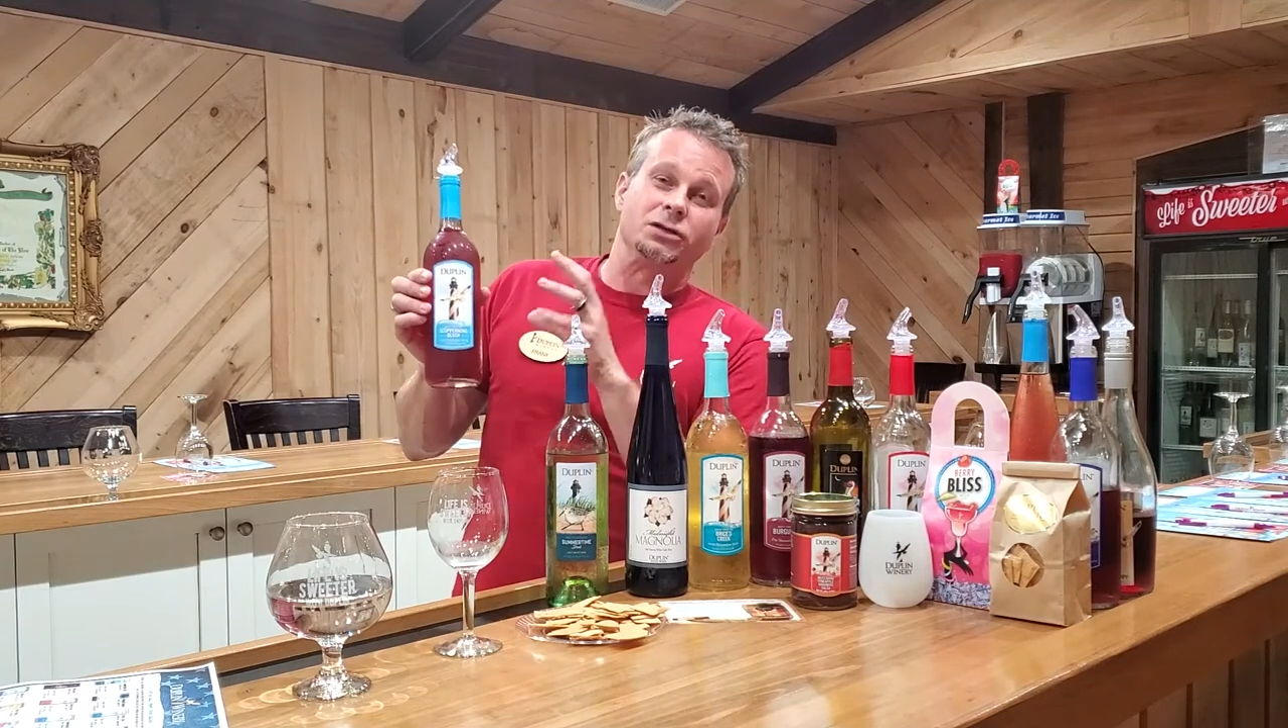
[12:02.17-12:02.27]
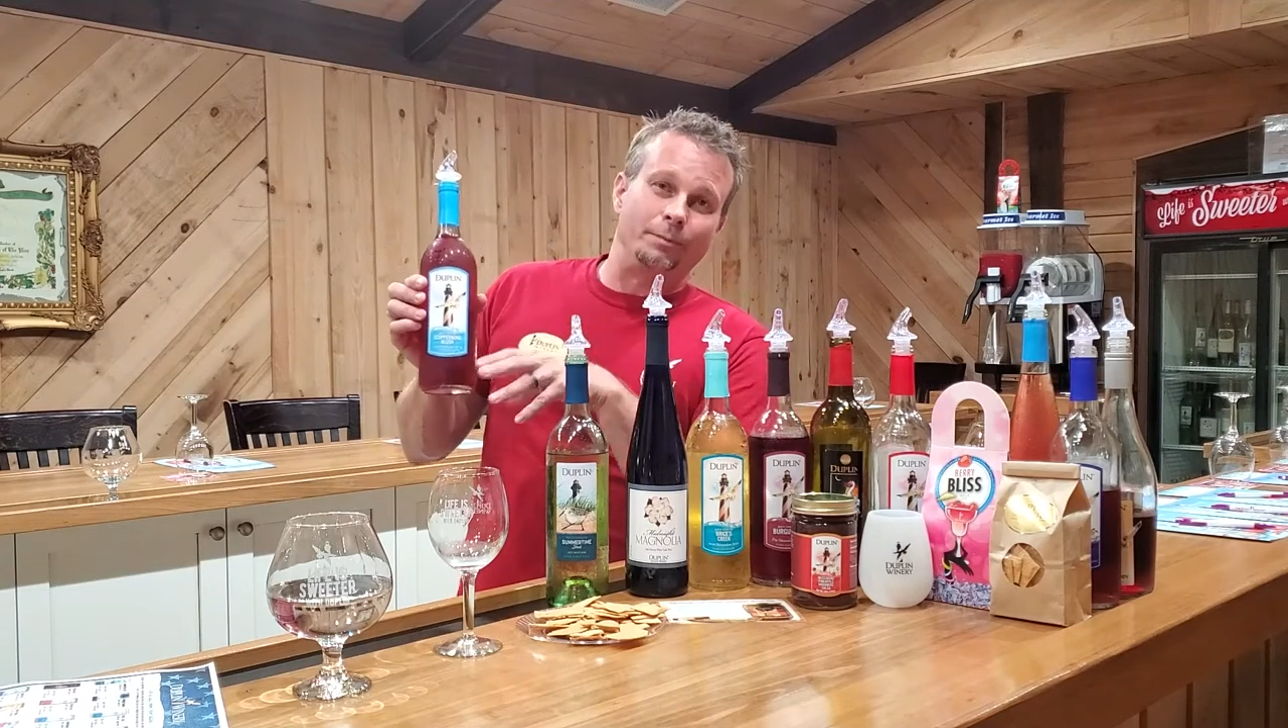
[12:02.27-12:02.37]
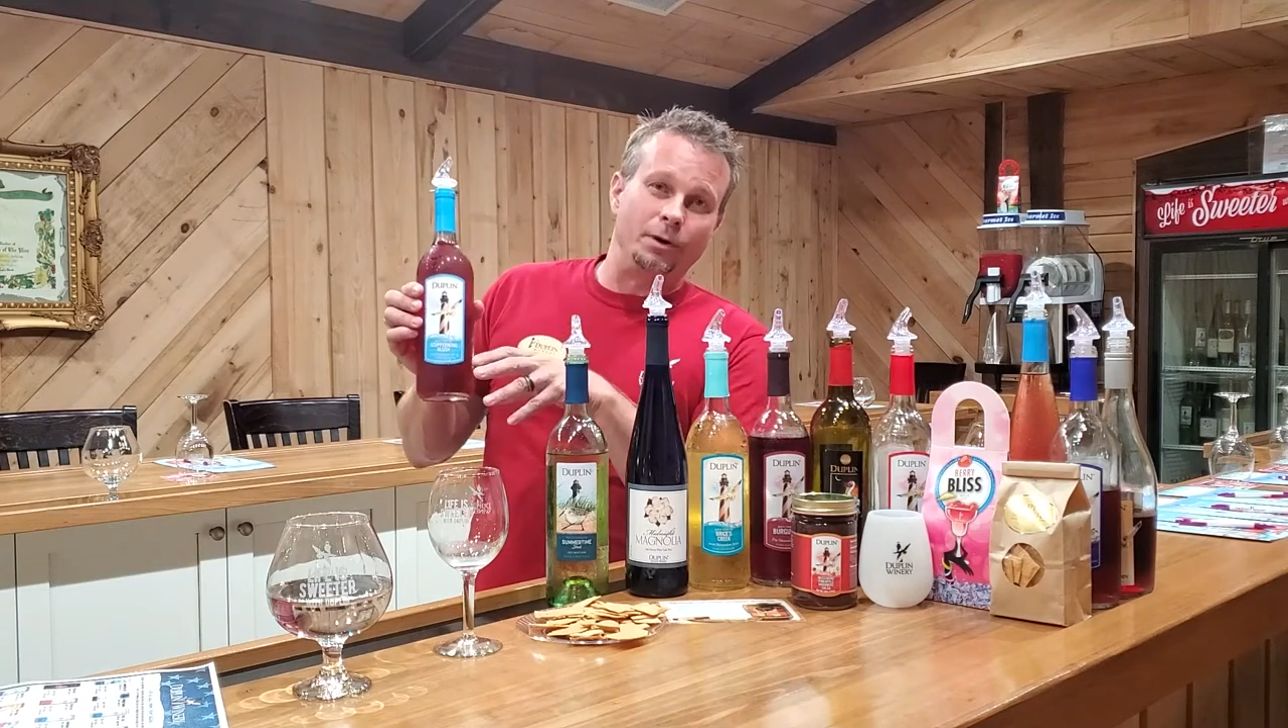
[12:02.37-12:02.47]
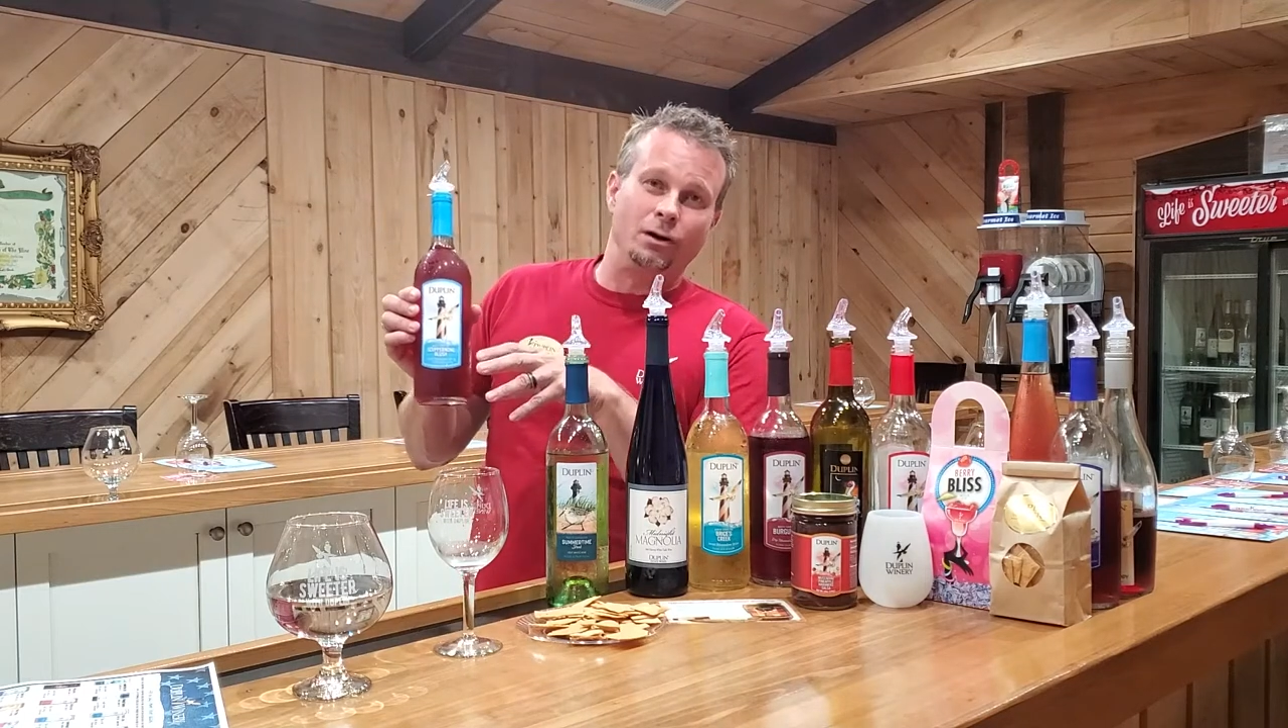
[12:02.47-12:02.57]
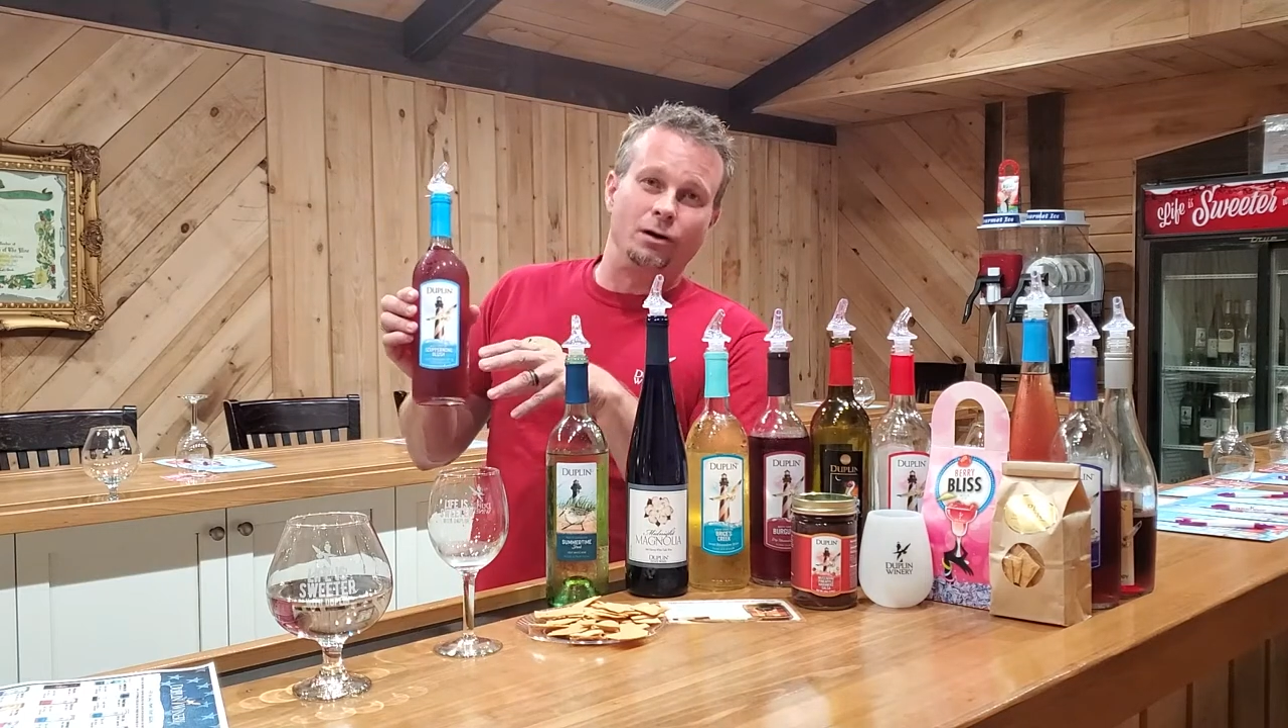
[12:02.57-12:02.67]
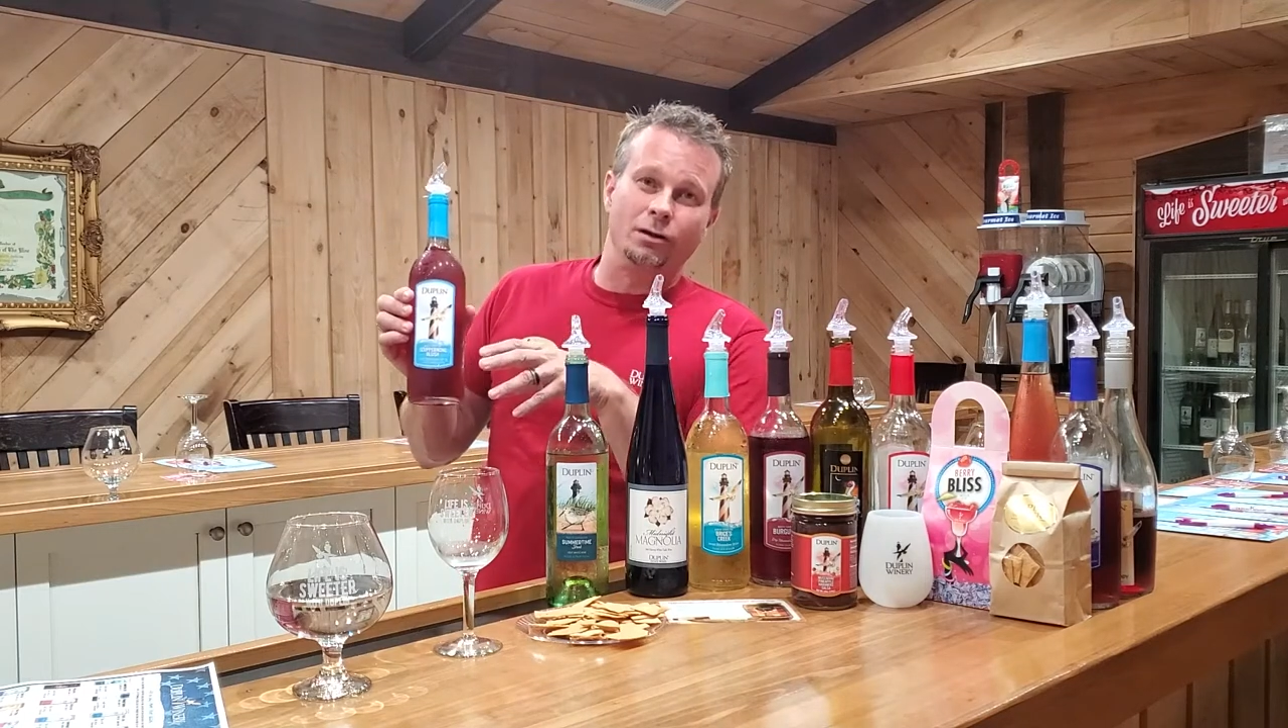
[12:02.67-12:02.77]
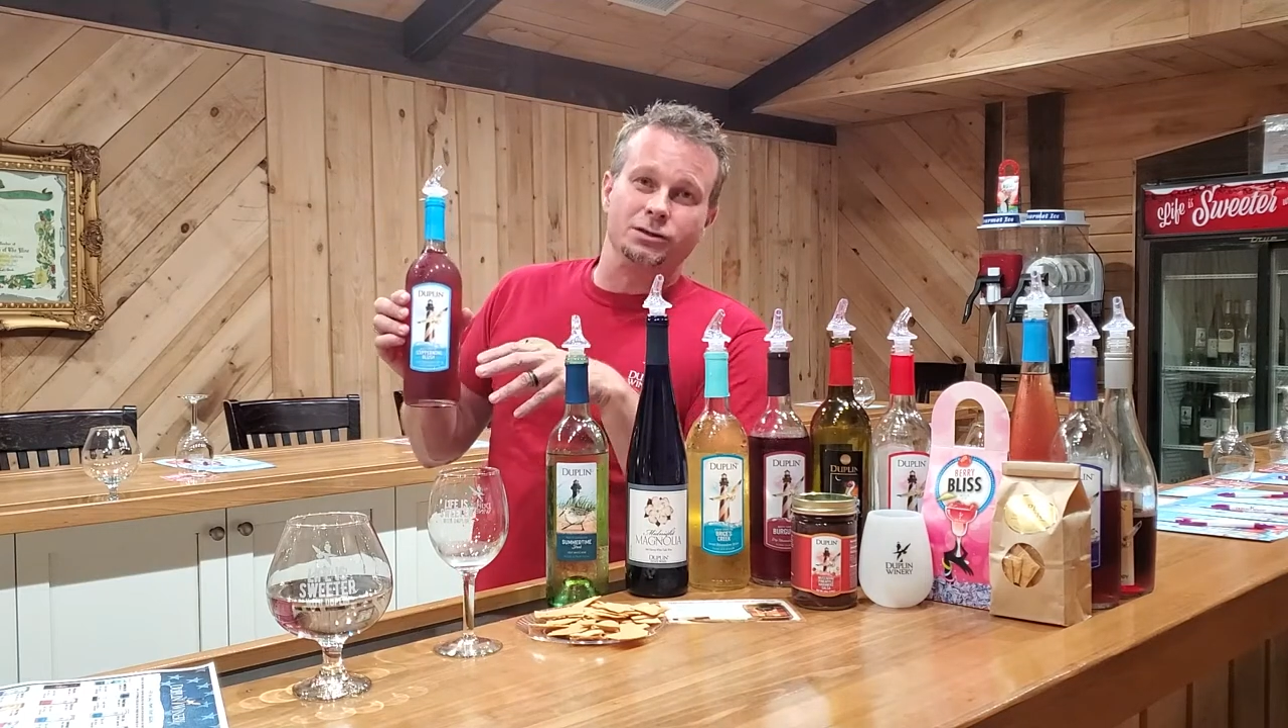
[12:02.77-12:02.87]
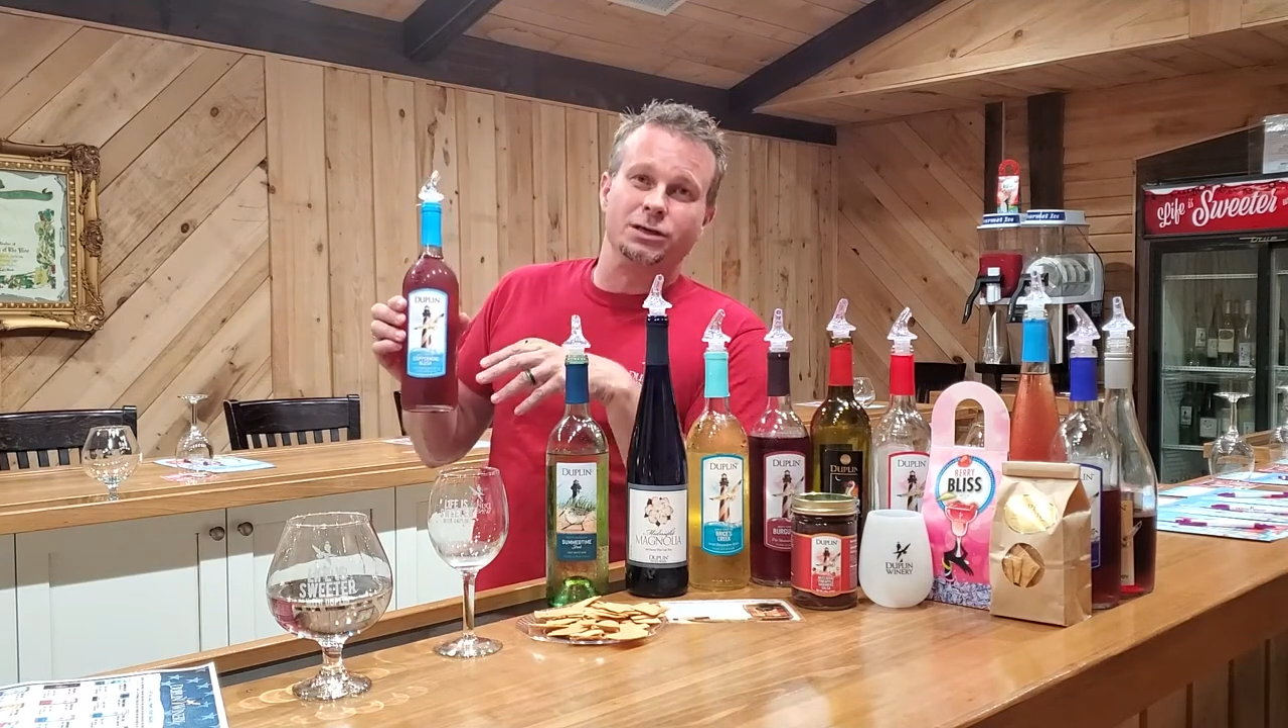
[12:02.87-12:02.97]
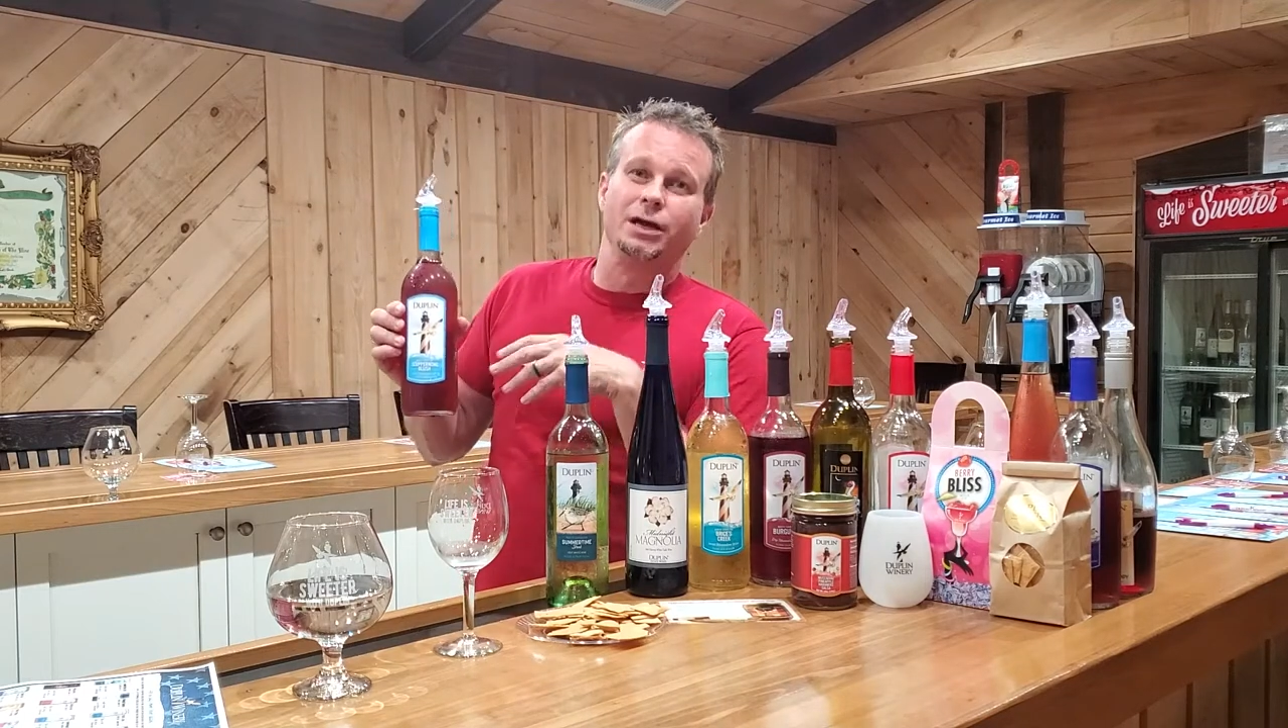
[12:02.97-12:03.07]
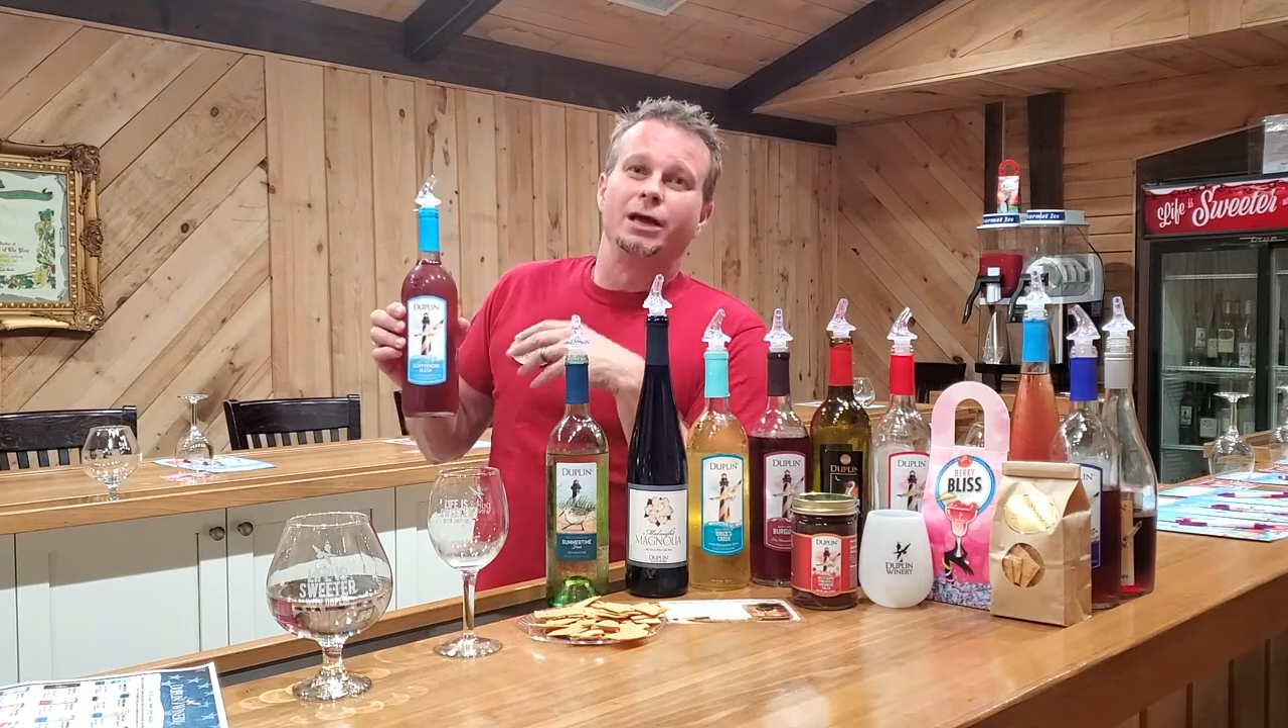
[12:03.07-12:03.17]

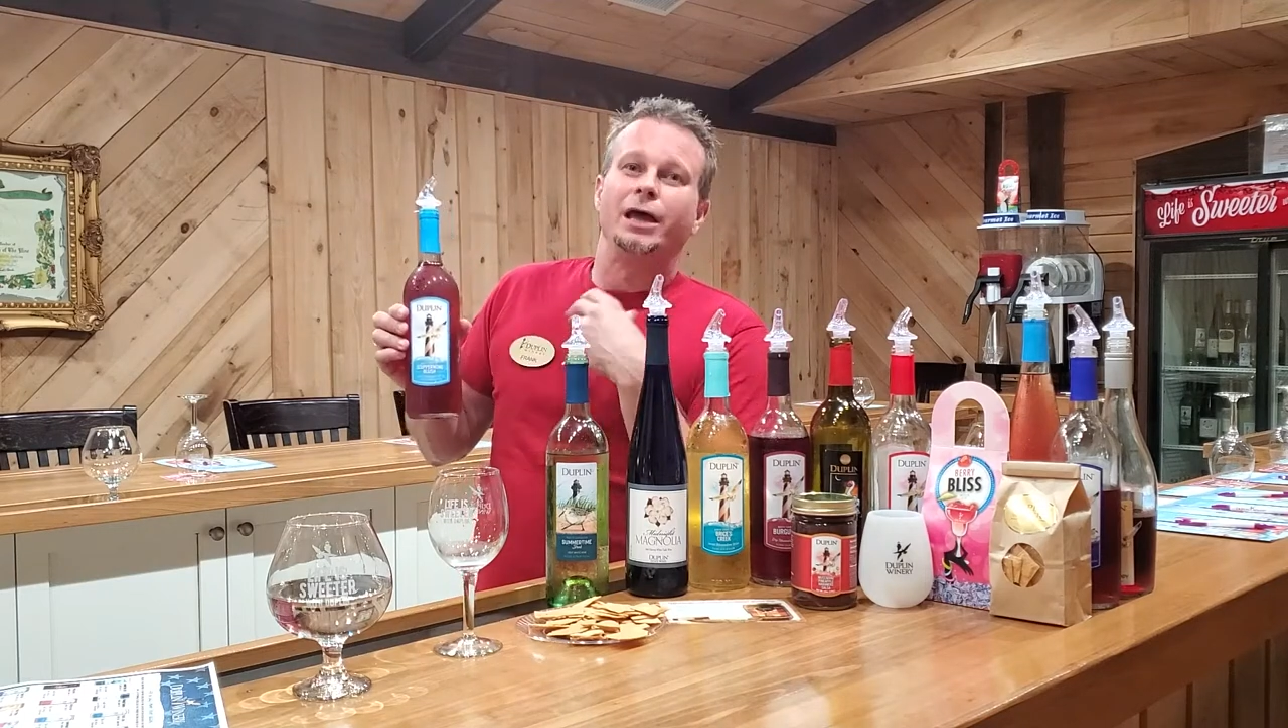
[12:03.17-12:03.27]
Scuppernongs